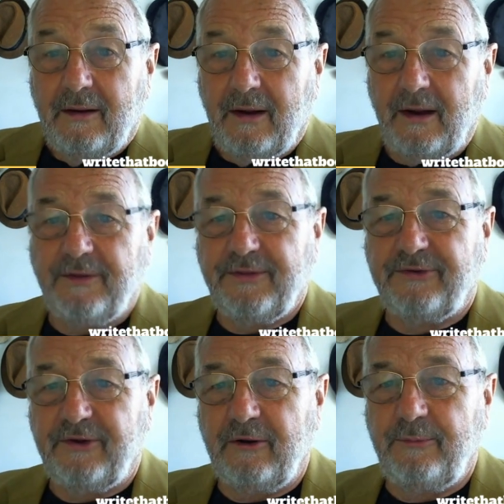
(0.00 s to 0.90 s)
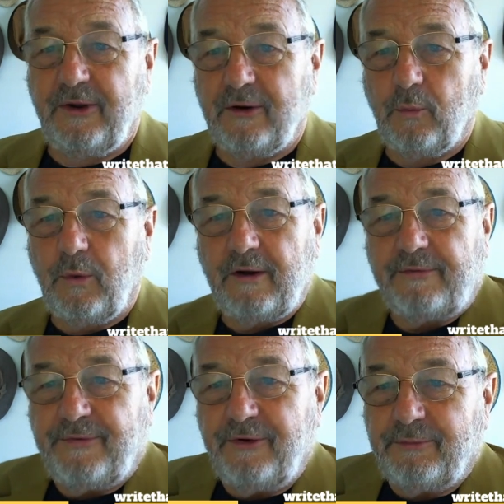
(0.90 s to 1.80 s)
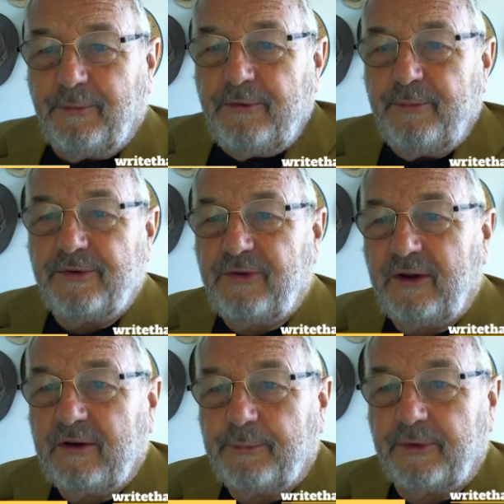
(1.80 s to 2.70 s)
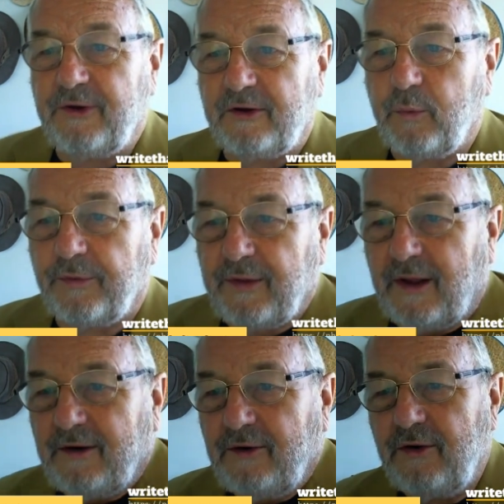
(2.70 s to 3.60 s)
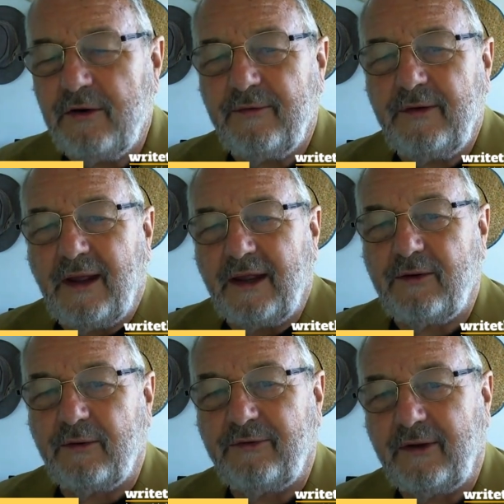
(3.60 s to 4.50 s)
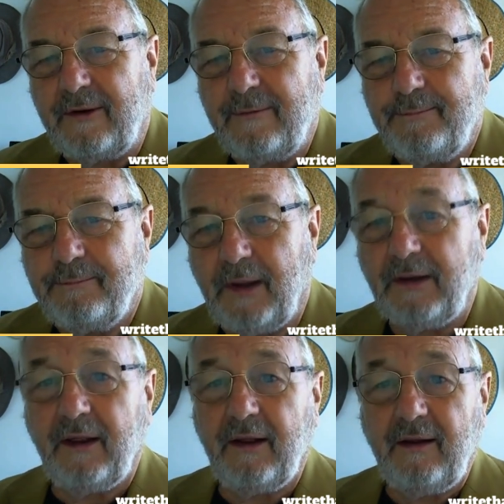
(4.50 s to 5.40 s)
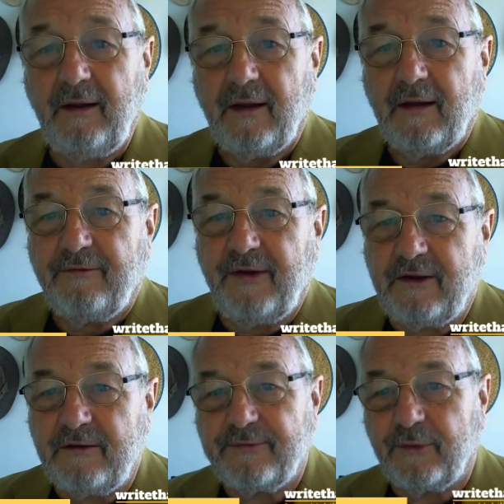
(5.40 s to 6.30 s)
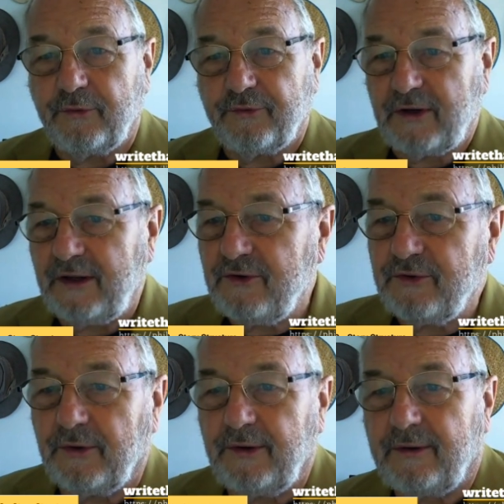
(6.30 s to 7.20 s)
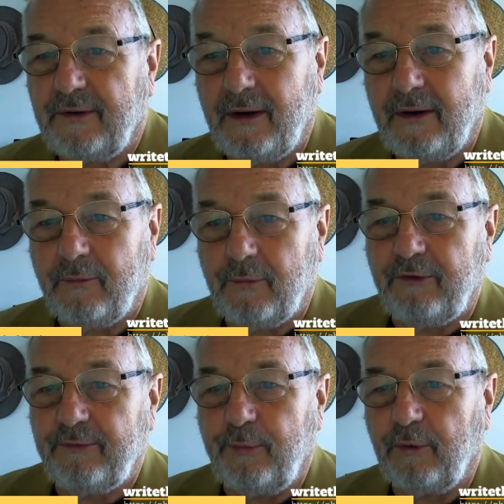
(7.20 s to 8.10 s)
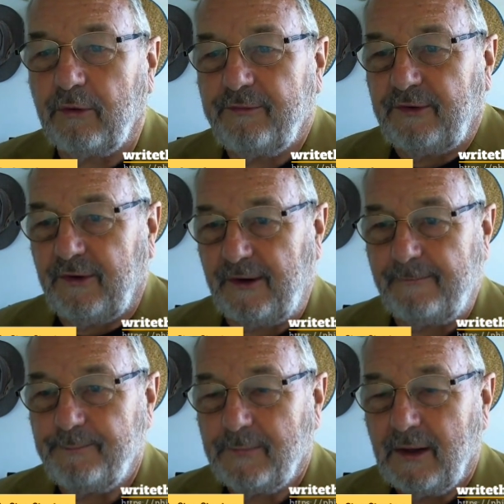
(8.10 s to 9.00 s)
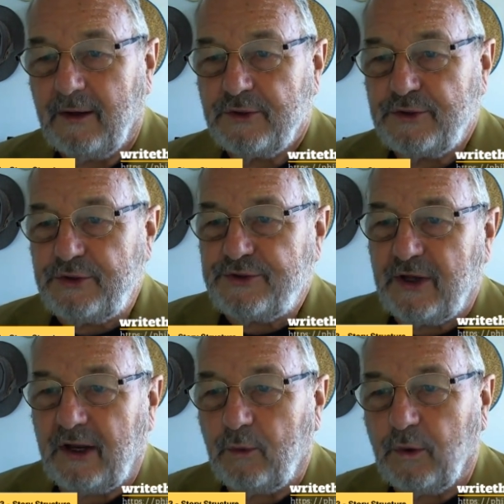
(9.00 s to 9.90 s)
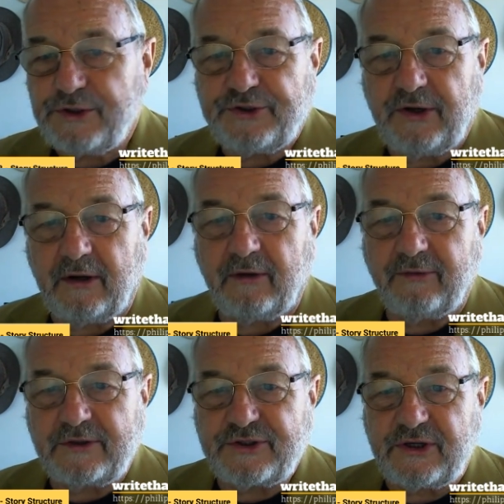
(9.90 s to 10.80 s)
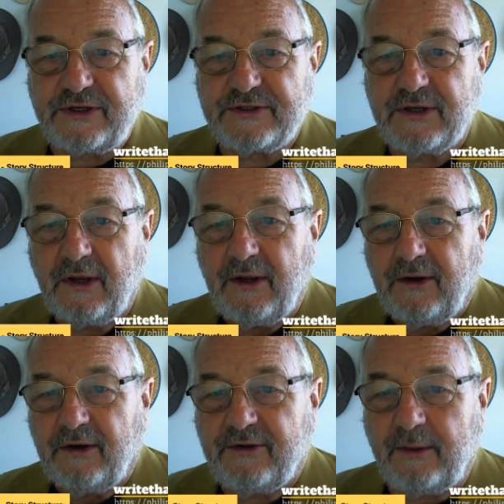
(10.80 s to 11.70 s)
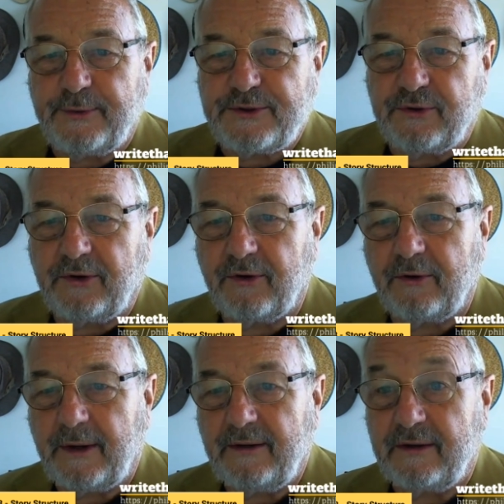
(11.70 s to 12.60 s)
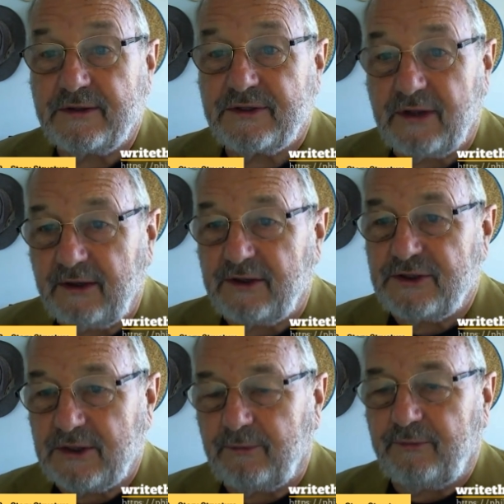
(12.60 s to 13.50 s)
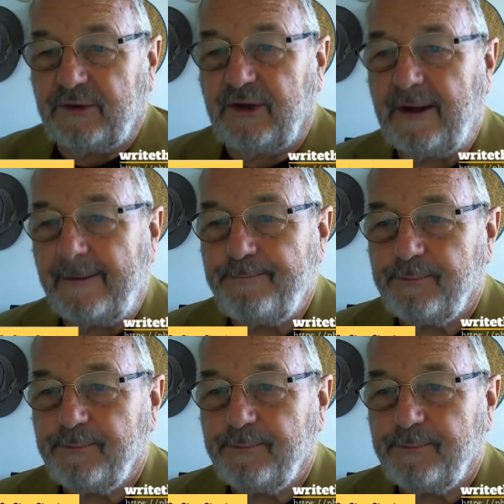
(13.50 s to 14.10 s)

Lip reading: Arthur Soames had a wife whose movements he could predict with unnerving accuracy. Monday, vacuum floors, clean toilet, and roast pork for dinner. Tuesday, wash towels and sheets, her tapestry group, and then steak and chips for dinner.